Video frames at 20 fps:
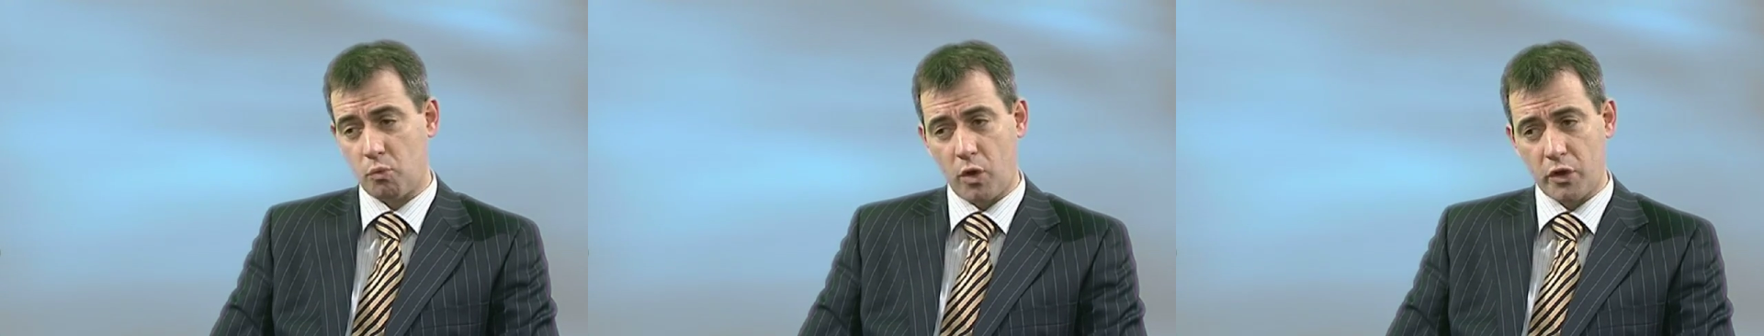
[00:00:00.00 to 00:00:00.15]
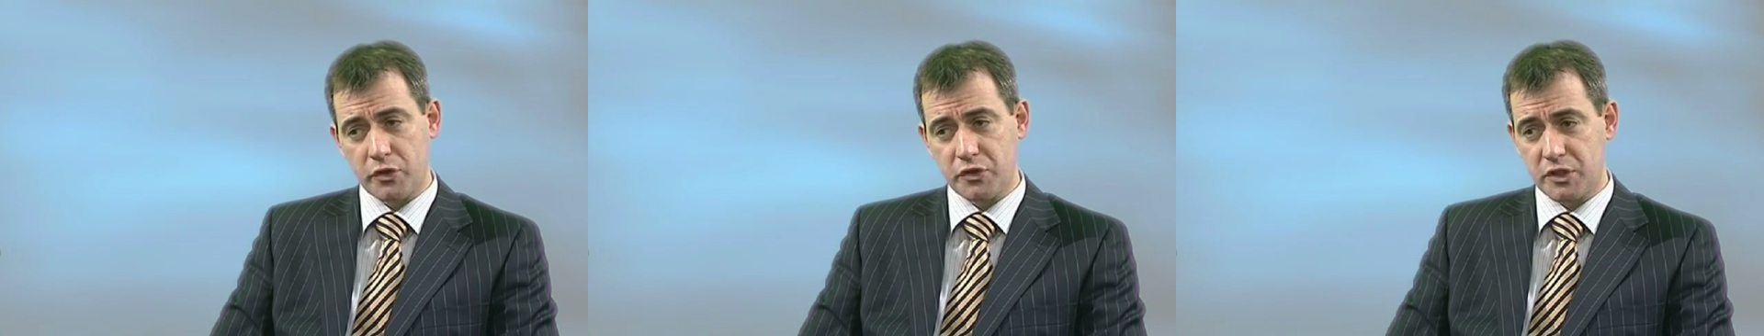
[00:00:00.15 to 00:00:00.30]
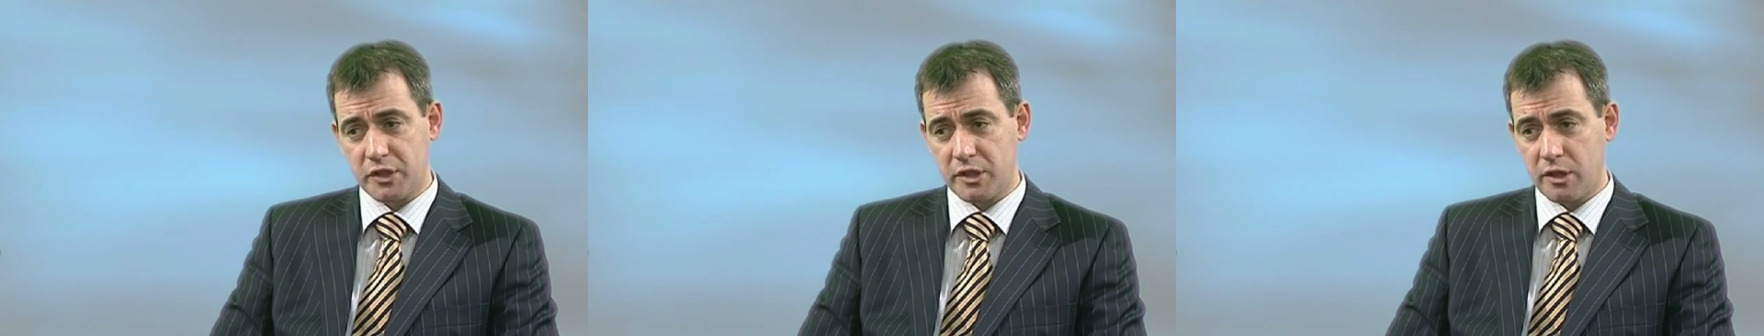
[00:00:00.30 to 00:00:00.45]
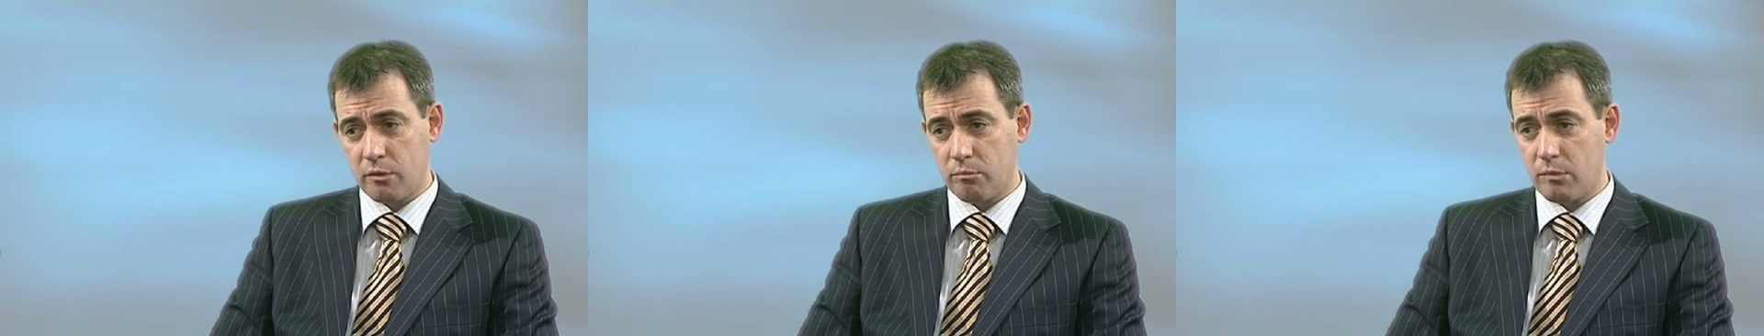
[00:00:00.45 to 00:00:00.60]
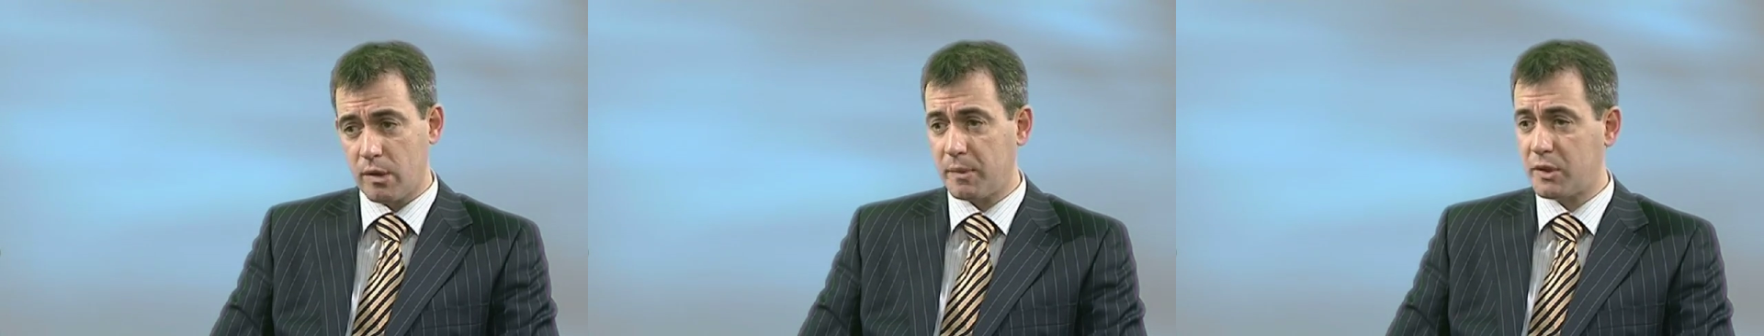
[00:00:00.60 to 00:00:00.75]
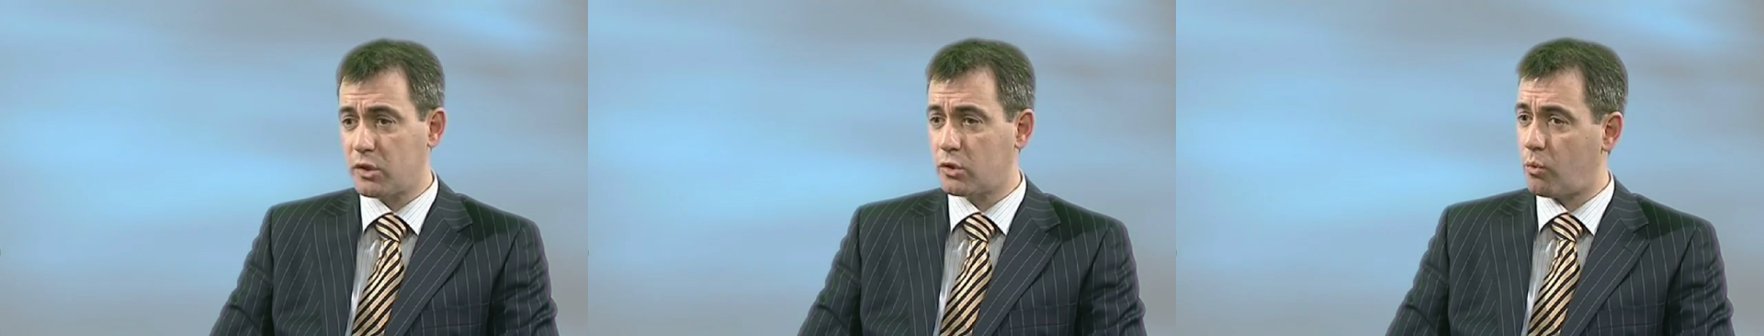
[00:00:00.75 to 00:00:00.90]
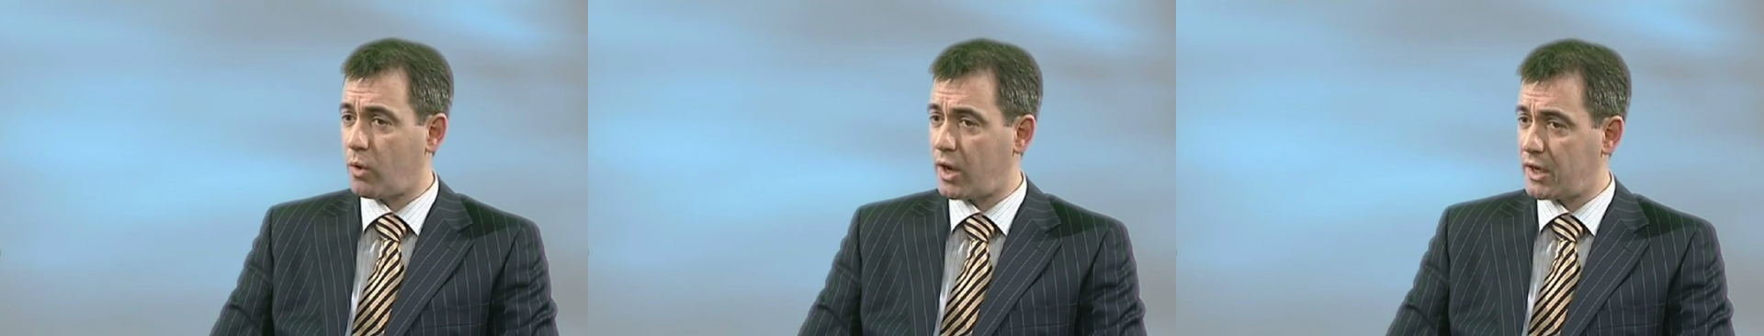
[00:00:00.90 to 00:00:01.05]
once a year, maybe
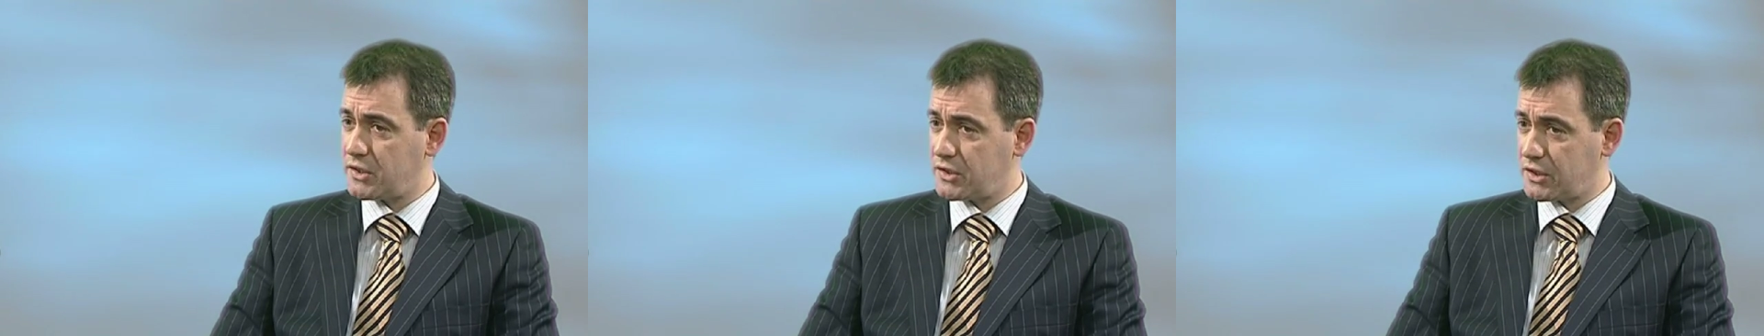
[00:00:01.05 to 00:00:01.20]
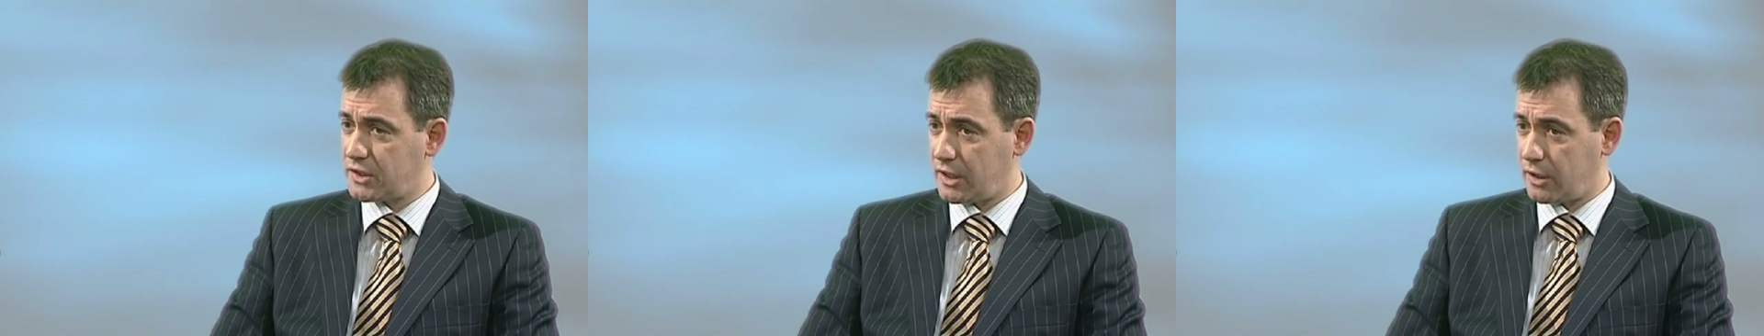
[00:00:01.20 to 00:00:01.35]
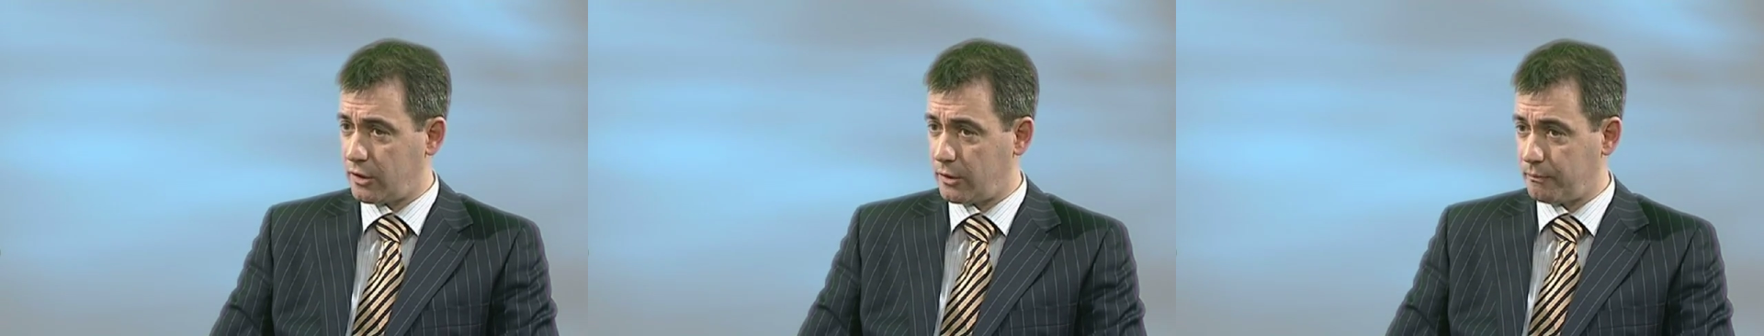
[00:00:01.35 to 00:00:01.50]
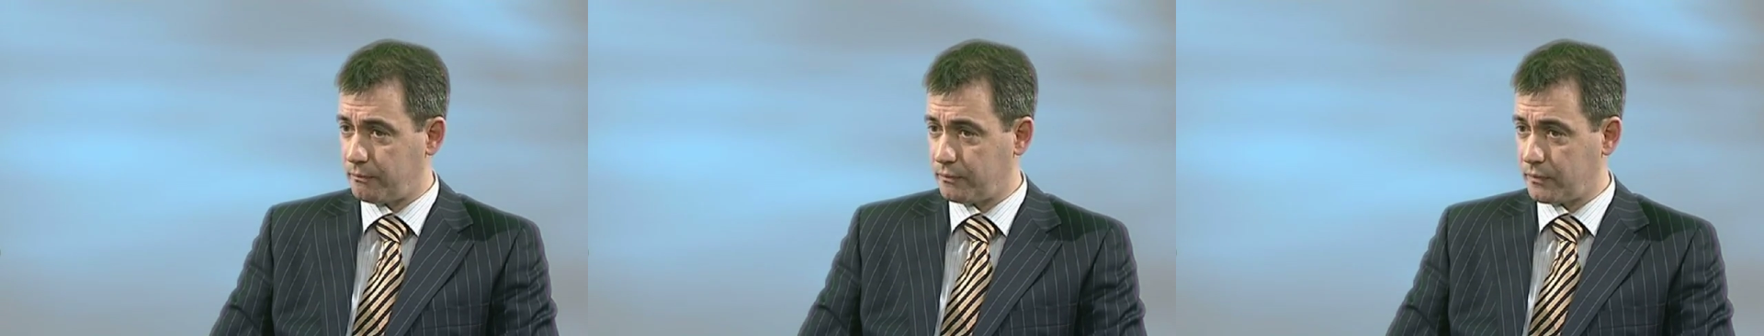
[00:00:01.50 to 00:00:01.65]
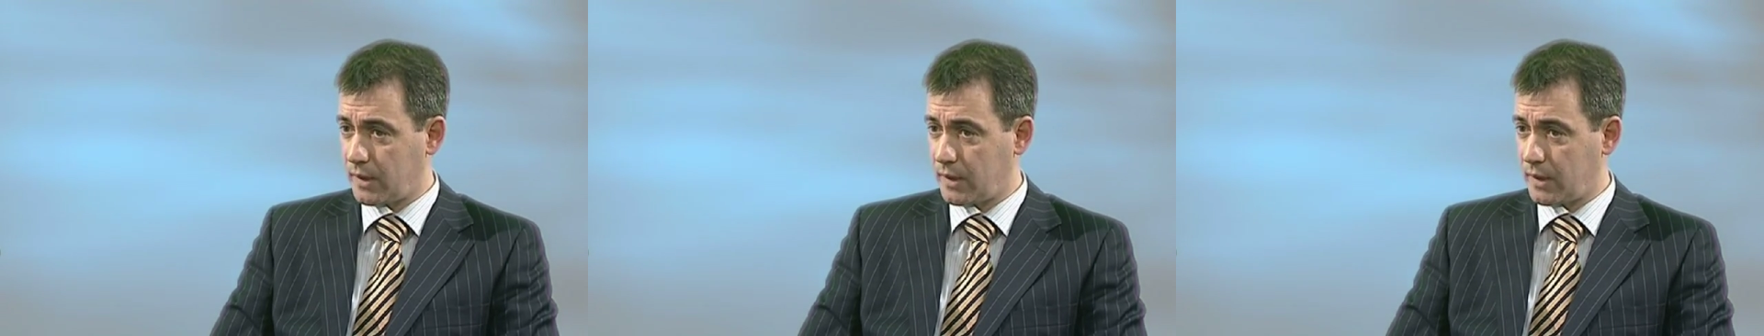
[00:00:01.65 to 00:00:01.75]
twice a year.